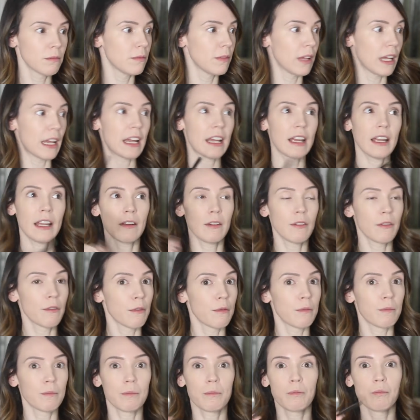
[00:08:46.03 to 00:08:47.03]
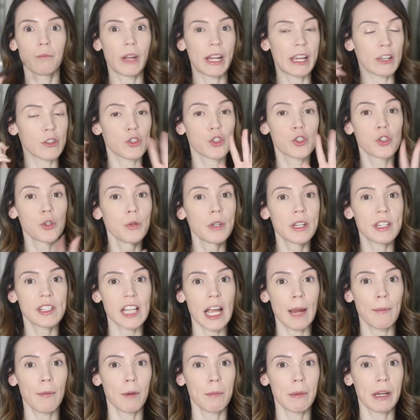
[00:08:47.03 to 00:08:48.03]
like Like as soon as
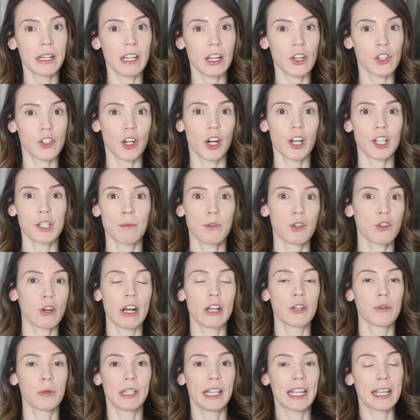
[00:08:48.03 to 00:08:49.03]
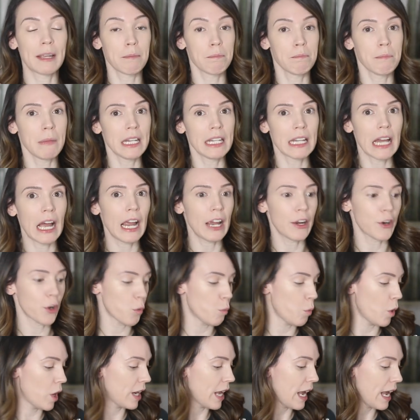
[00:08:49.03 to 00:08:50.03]
Cyber Monday starts. I'm gonna try to do it like at midnight
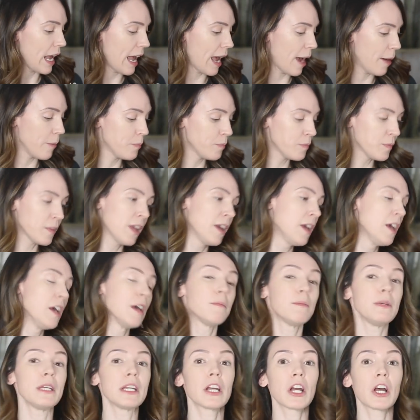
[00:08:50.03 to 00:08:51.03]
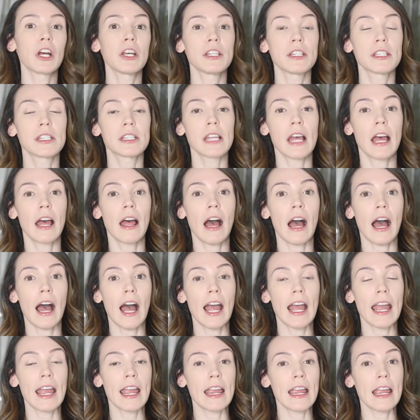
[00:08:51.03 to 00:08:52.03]
or one A M because
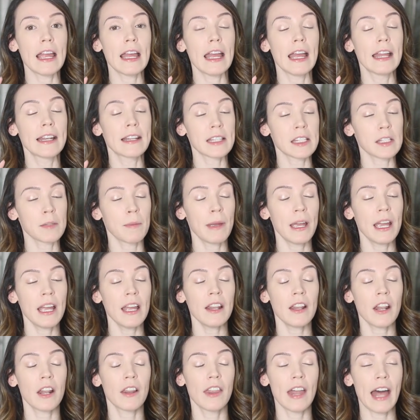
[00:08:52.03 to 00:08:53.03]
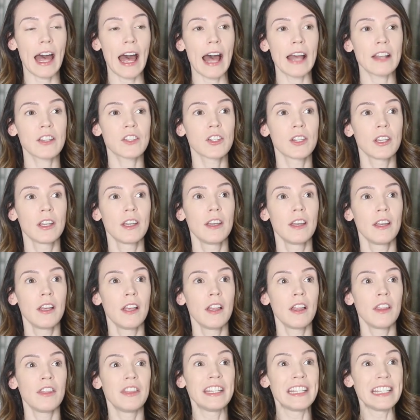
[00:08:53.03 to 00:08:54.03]
I anticipate that
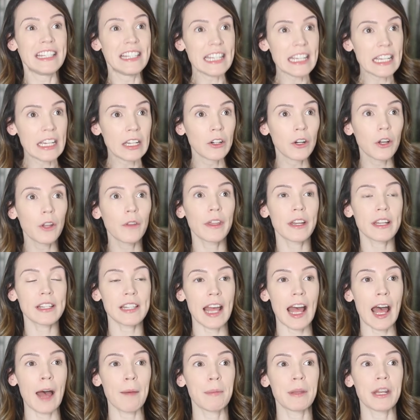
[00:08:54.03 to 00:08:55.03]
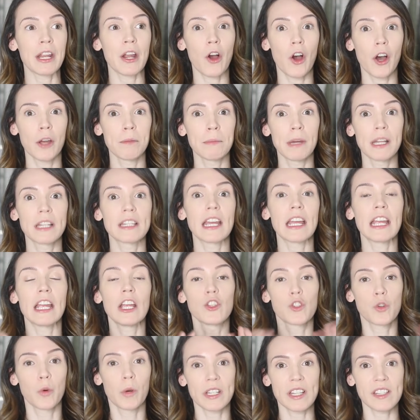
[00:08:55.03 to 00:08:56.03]
the deal that is happening on Monday
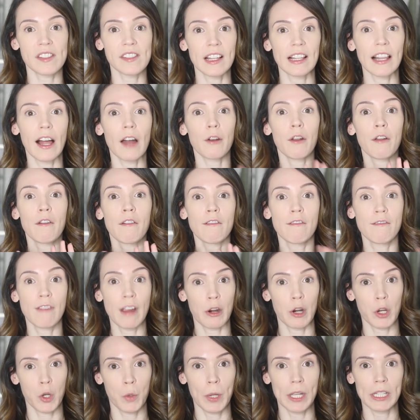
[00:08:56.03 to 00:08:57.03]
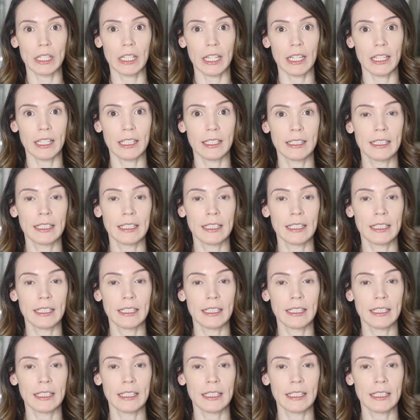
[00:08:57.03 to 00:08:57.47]
is going to sell out very quickly.